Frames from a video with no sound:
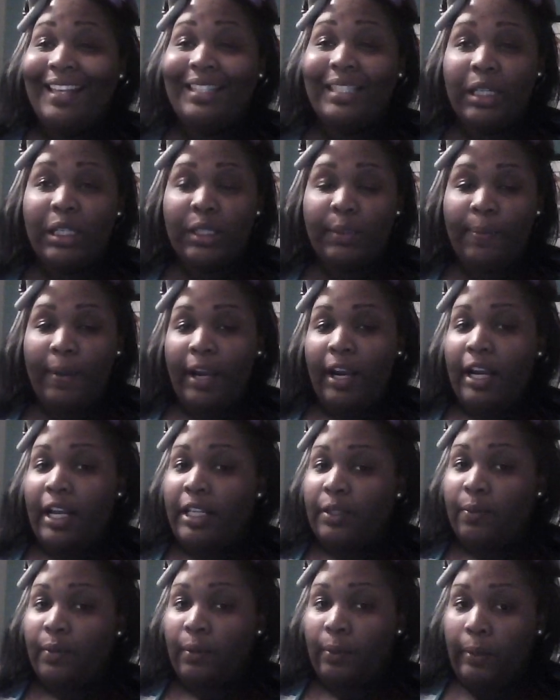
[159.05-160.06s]
experience
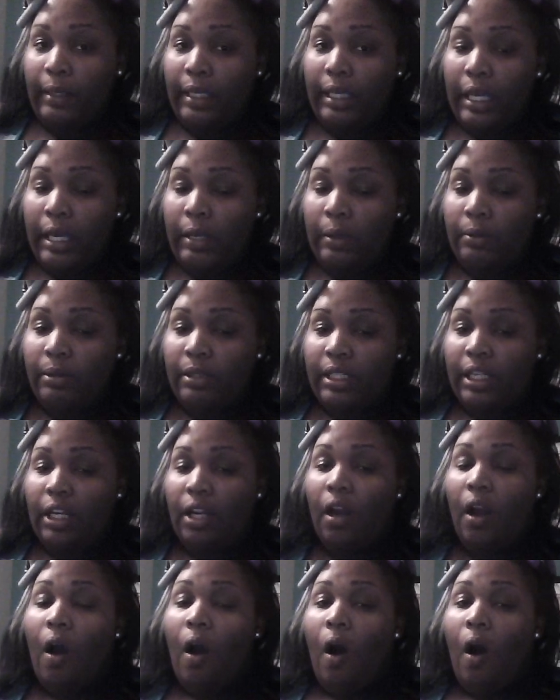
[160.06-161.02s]
with Whitney Houston